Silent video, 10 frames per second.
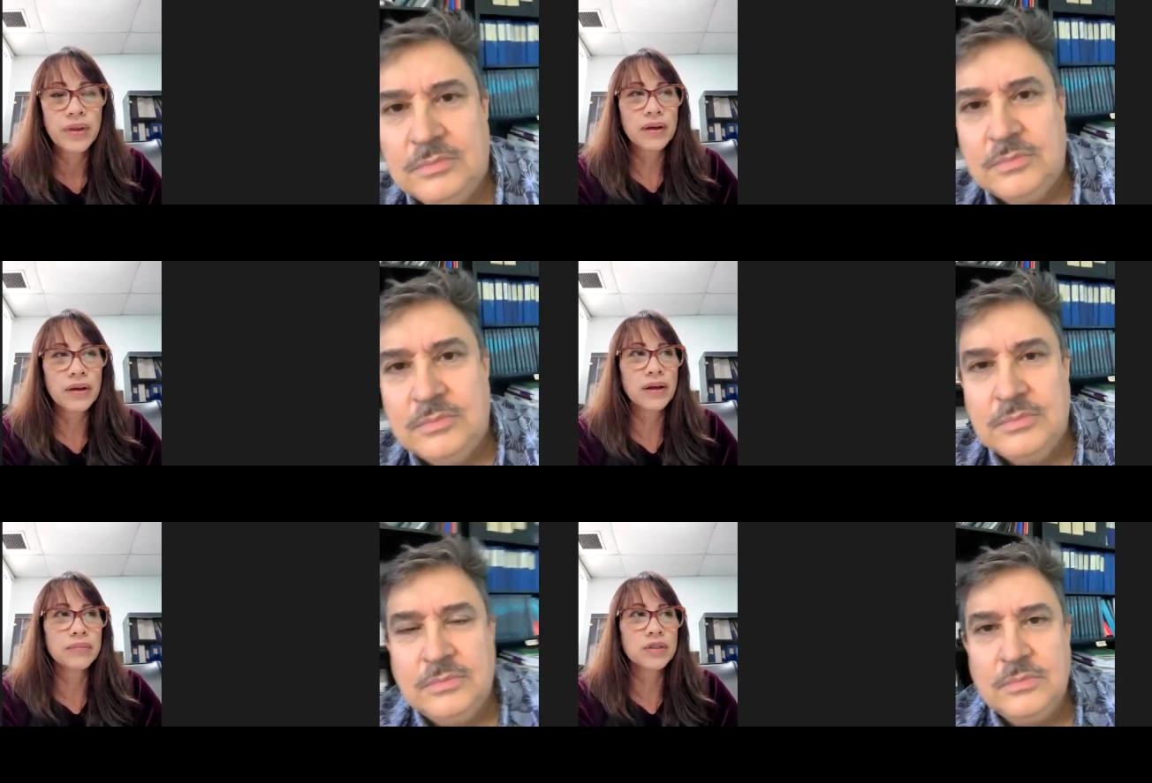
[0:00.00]

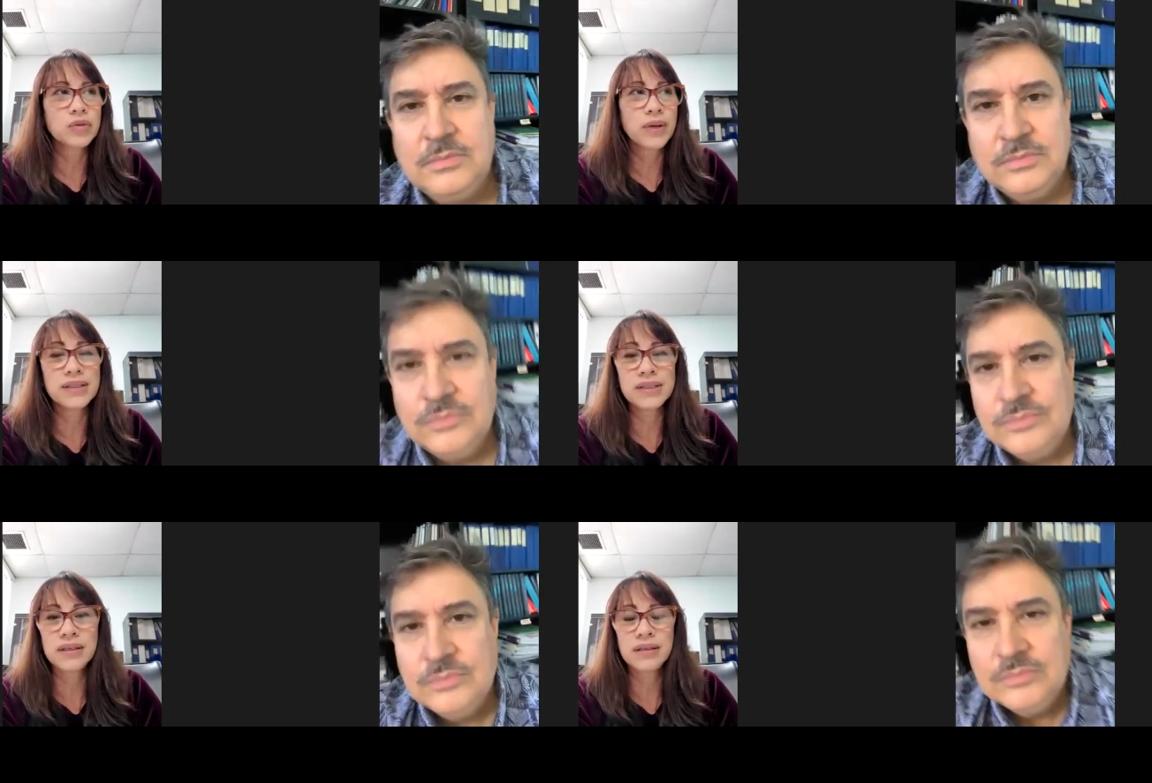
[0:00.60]
Speaker 1: Um,
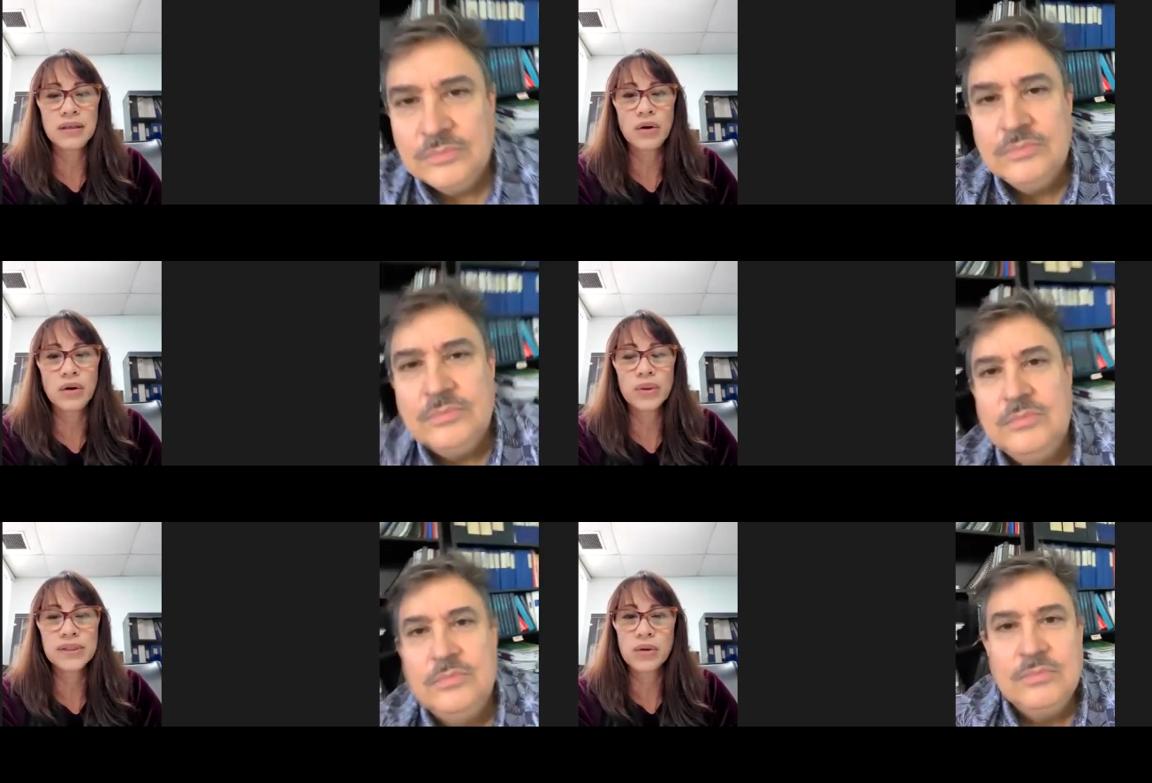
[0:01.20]
trends and you know
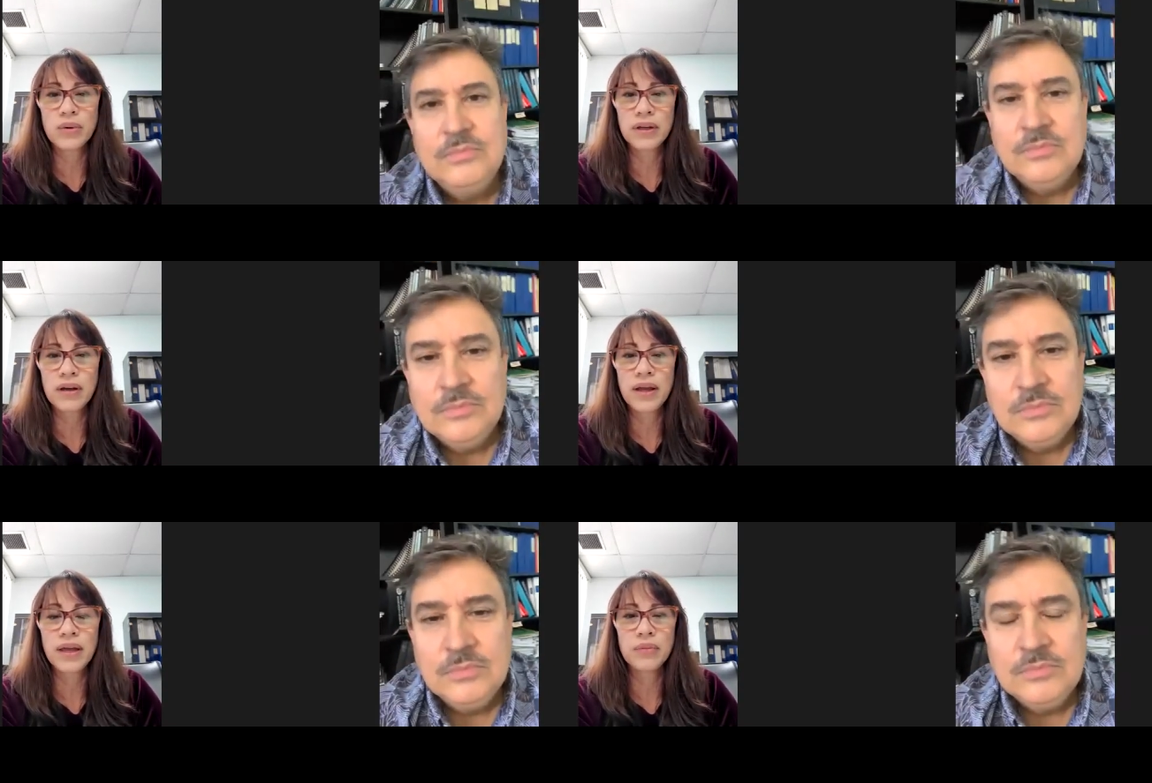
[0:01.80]
what's going
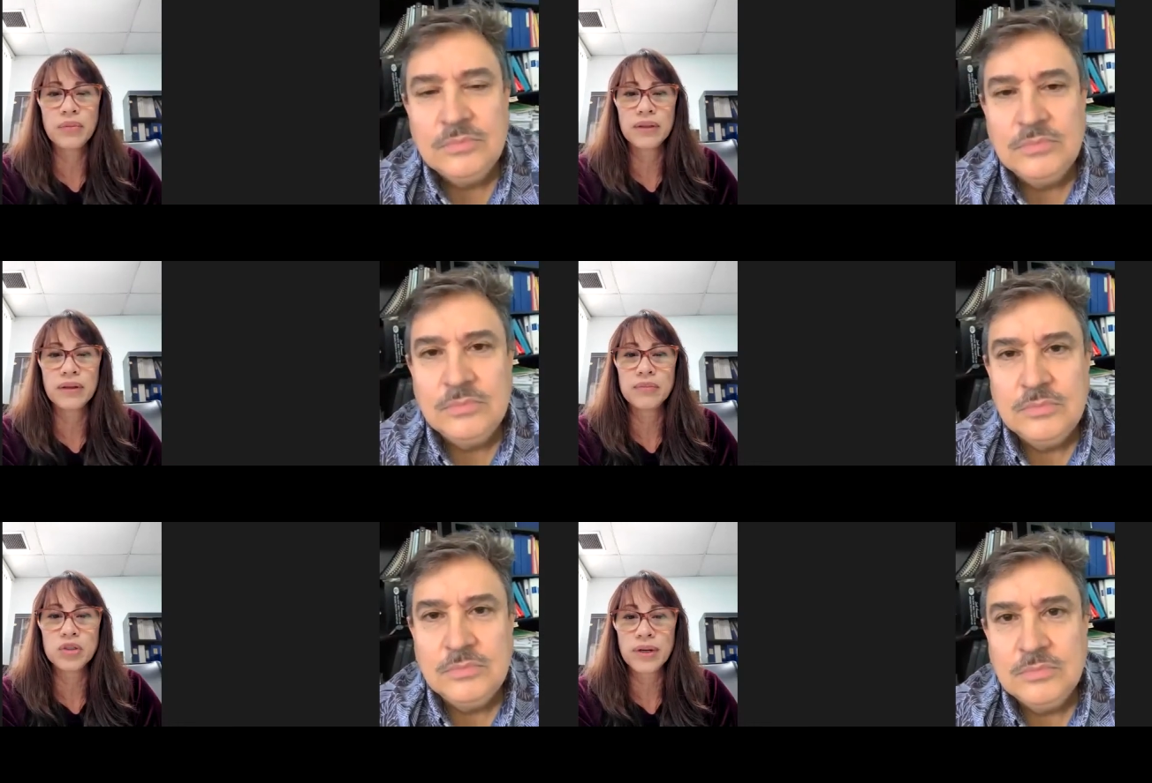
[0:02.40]
on with
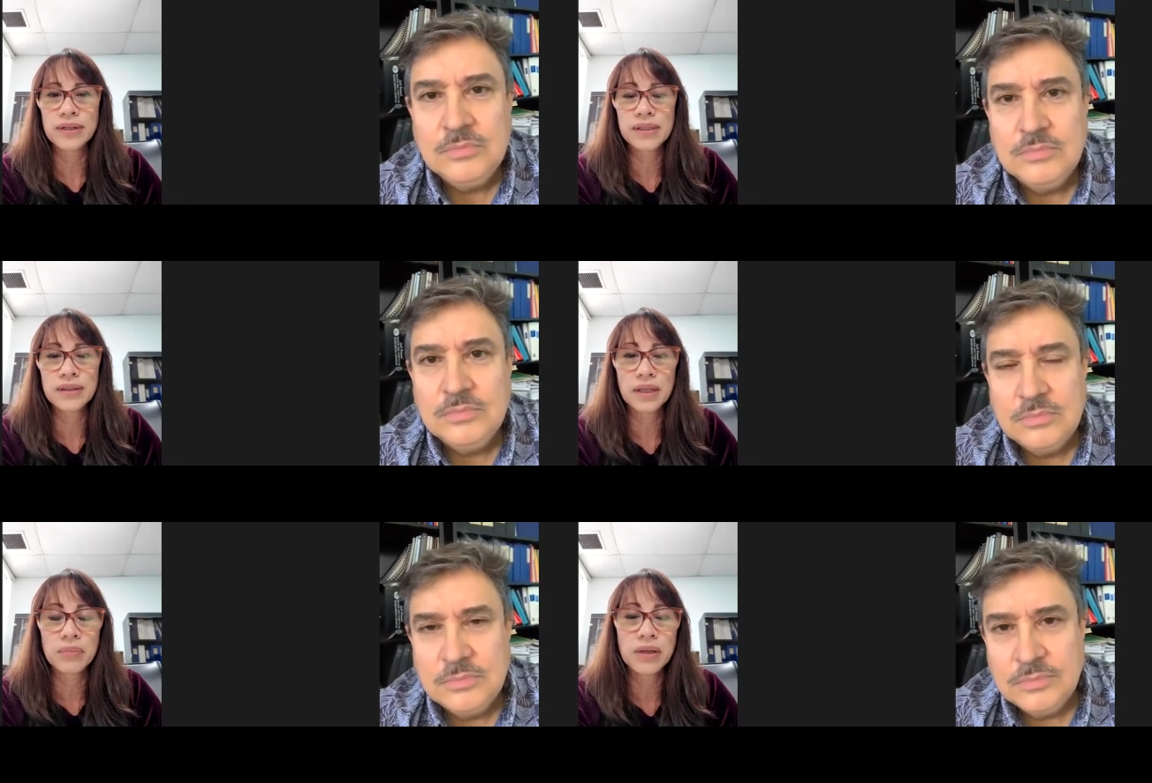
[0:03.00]
um, drugs in
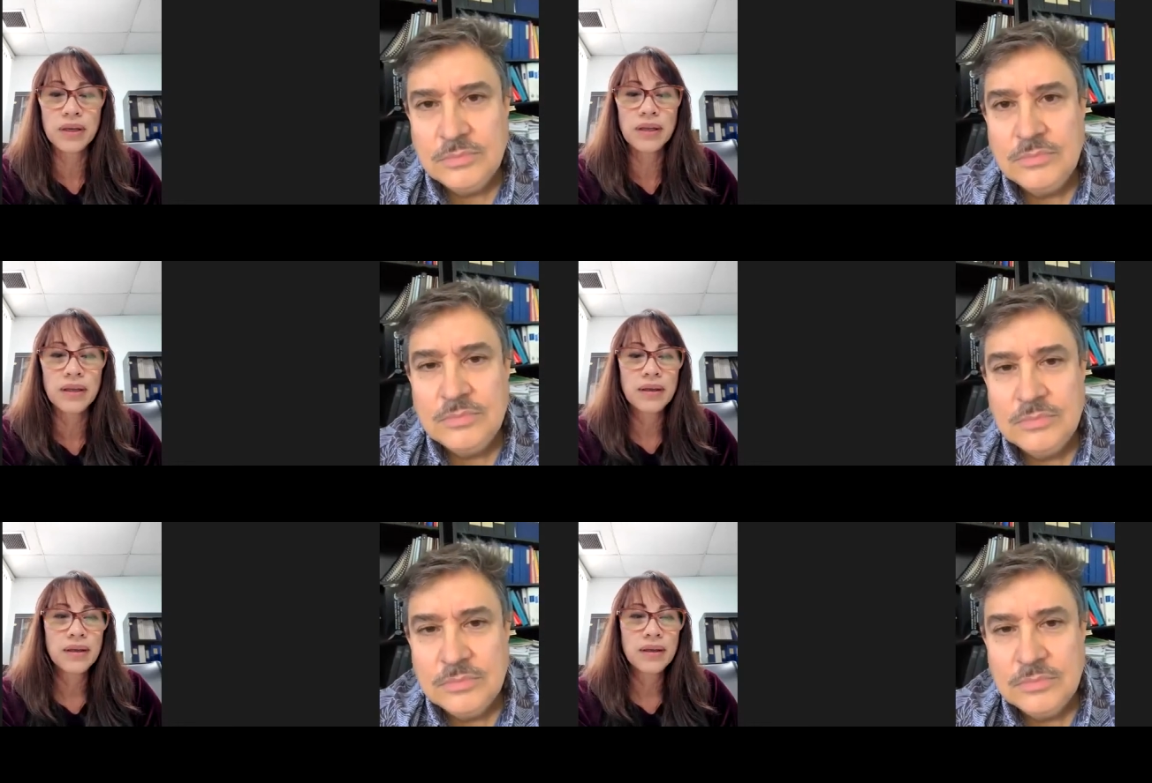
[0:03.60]
the community.